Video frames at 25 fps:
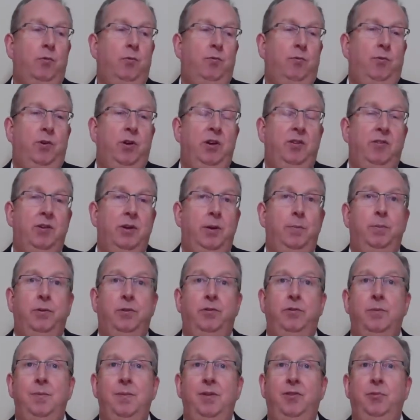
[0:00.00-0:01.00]
for
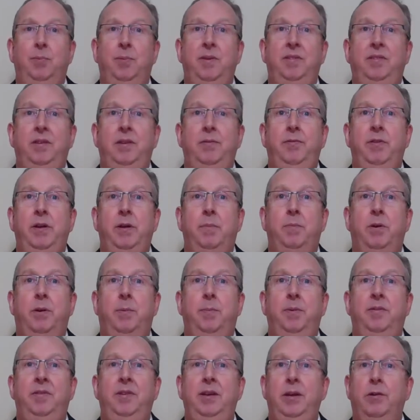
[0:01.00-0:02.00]
example, from a specific
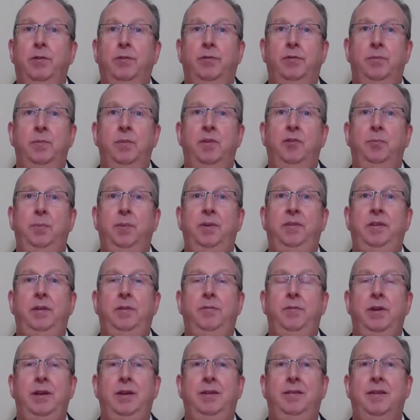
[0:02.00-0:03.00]
property or from a
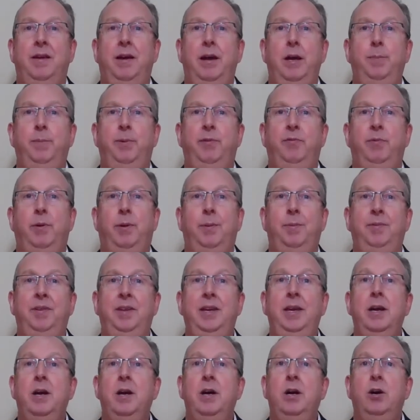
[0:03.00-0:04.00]
specific type of
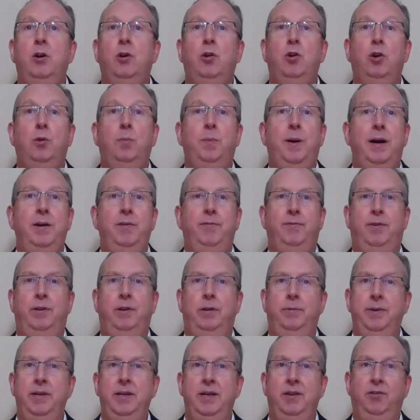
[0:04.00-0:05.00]
property, or by
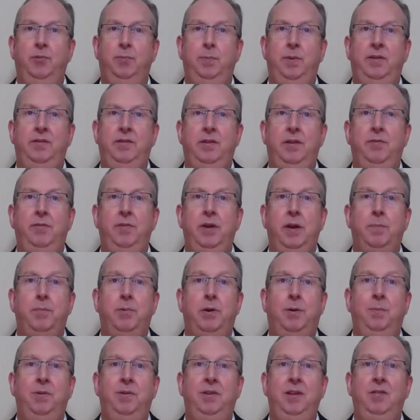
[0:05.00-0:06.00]
following a specific
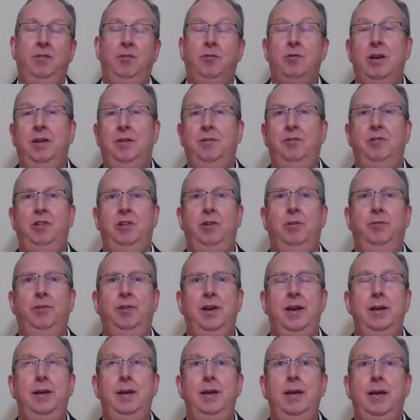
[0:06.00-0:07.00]
property strategy or
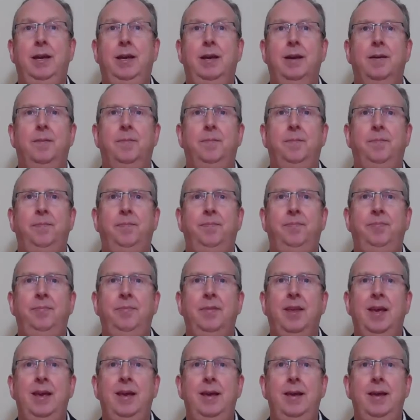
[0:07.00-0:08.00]
technique.
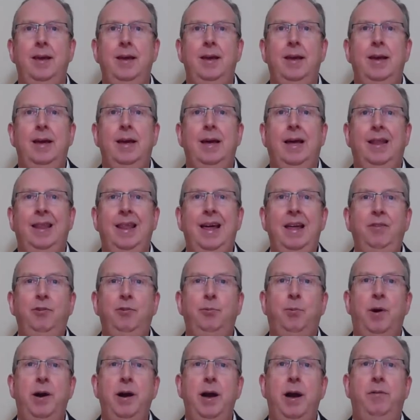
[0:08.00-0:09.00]

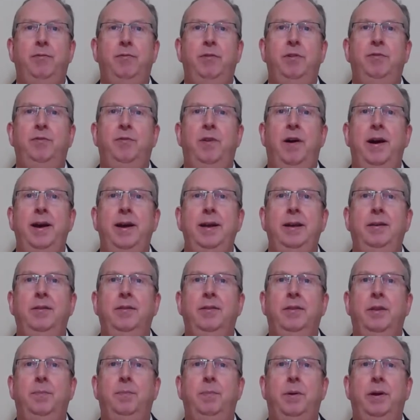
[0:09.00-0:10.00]
That's why I've refined
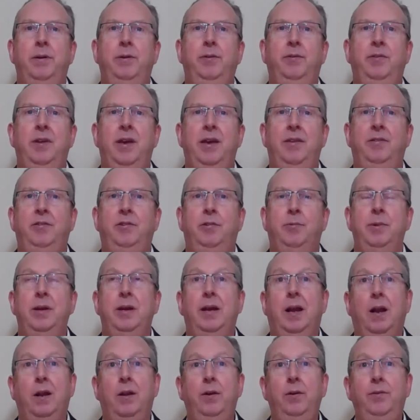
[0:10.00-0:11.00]
the process to
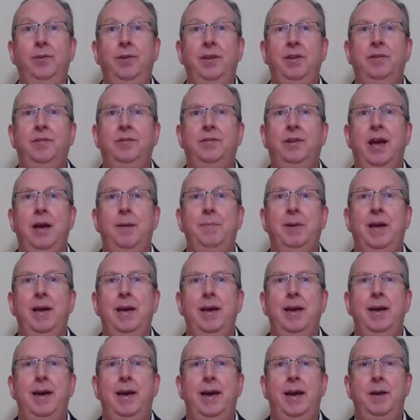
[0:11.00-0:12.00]
include this step
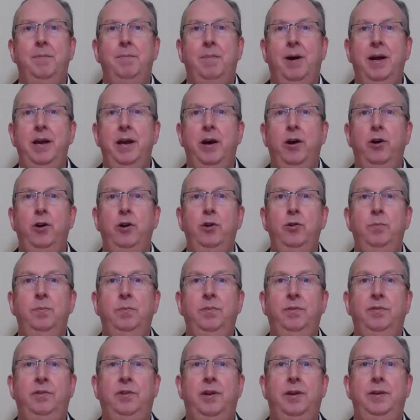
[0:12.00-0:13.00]
in my
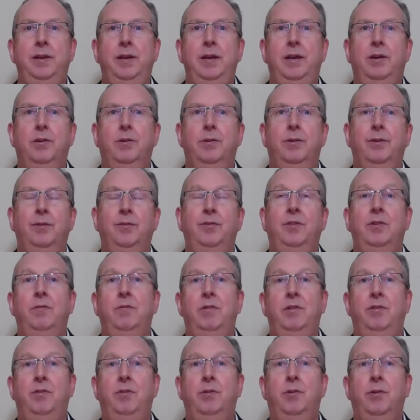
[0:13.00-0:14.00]
home study course
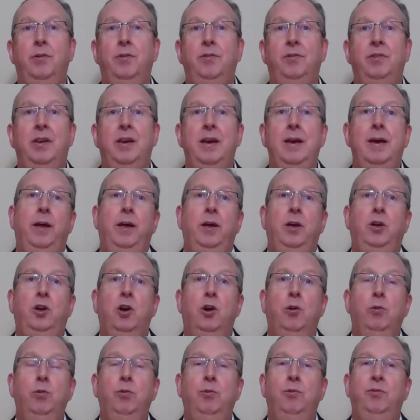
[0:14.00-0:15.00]
and resource,
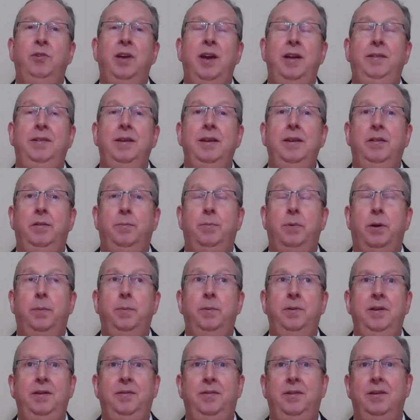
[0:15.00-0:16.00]
Goal Setting to
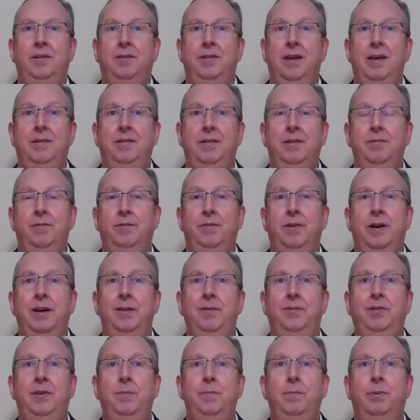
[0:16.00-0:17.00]
Property Success in
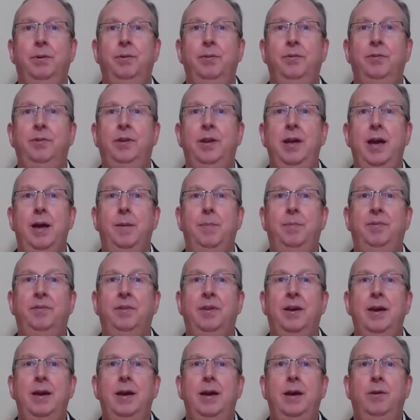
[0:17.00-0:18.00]
5 Simple
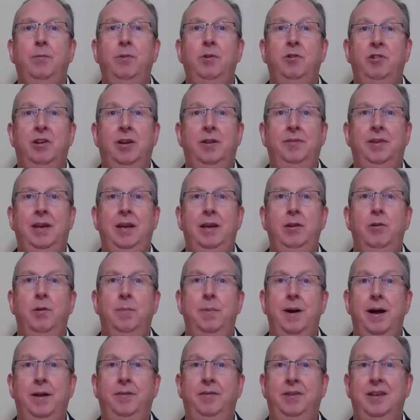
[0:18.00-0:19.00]
Steps, which I'll tell you
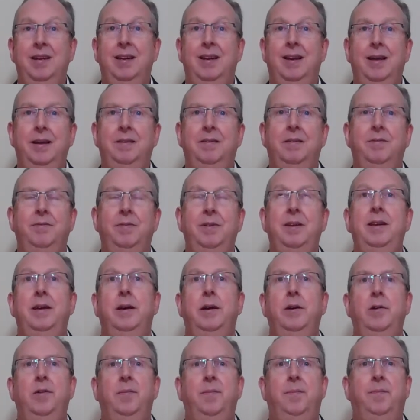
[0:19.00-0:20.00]
about in a later
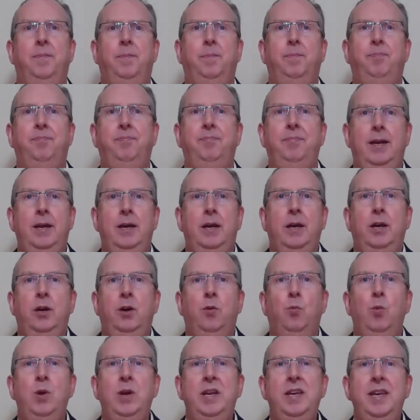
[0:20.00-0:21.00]
video.
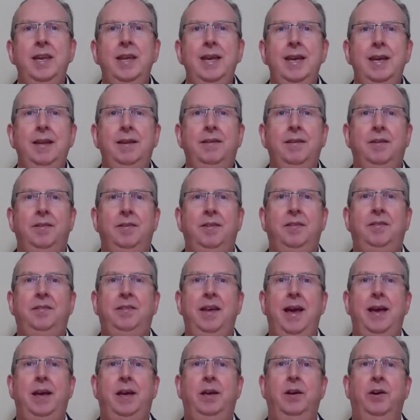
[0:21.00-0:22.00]
We need to
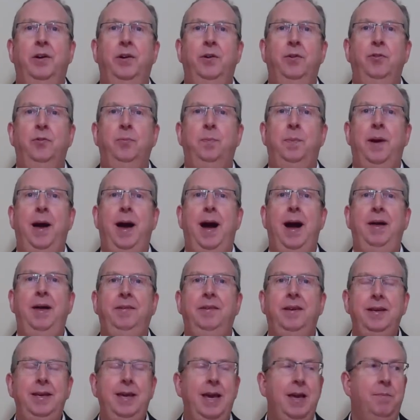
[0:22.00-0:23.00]
set goals, but
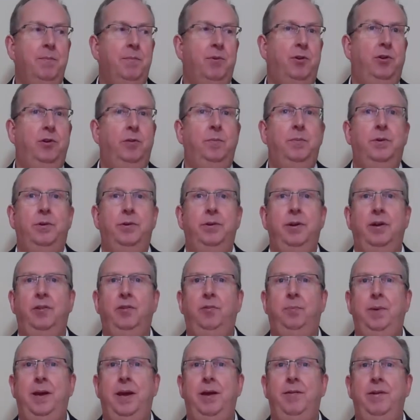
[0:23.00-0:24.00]
I get more and more
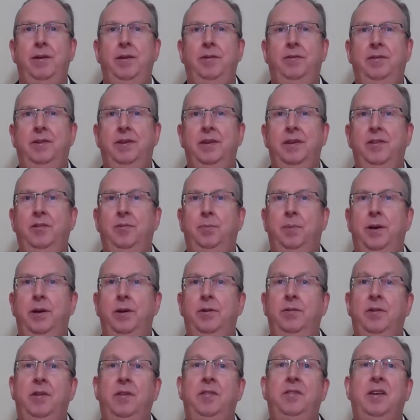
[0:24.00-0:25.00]
experienced in this
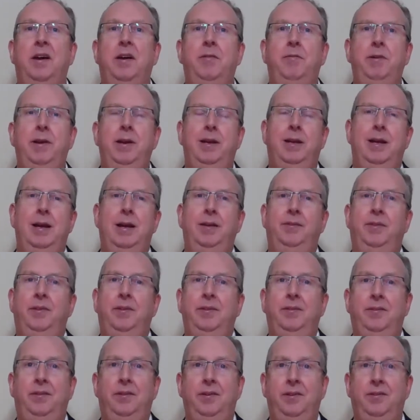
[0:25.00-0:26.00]
process, I realise
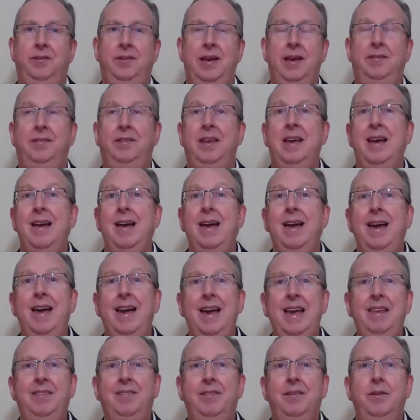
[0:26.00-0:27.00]
that success
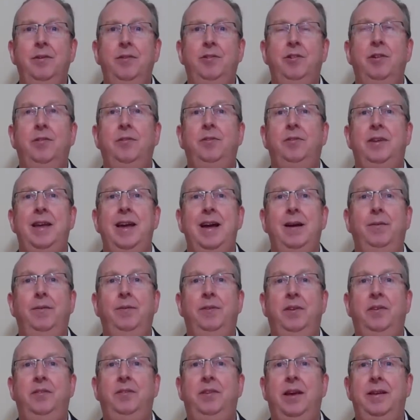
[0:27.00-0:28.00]
isn't just down
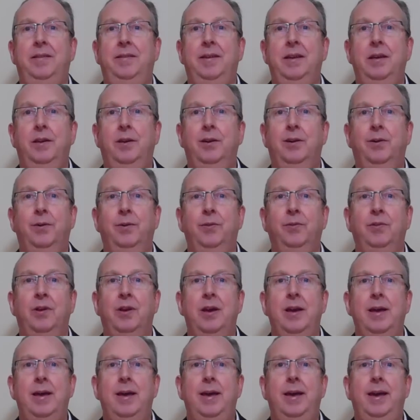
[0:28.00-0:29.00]
to setting goals,
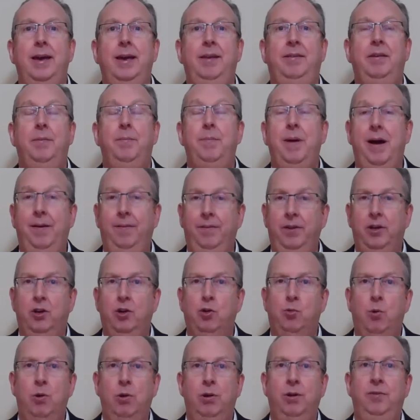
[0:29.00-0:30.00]
it's about the
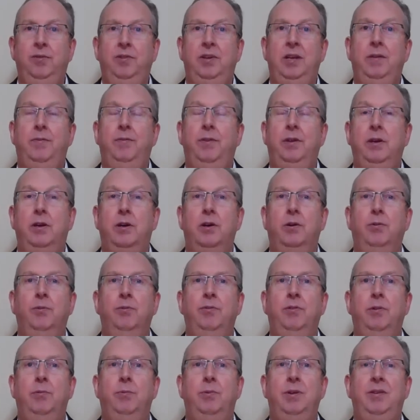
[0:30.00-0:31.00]
quality of the
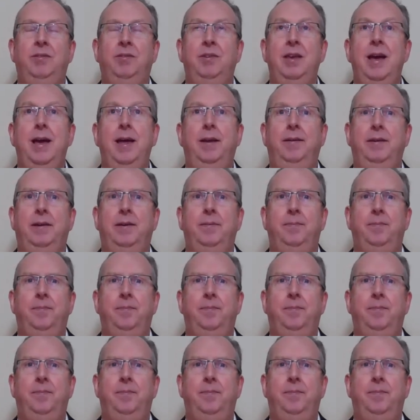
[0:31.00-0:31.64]
goals that we set.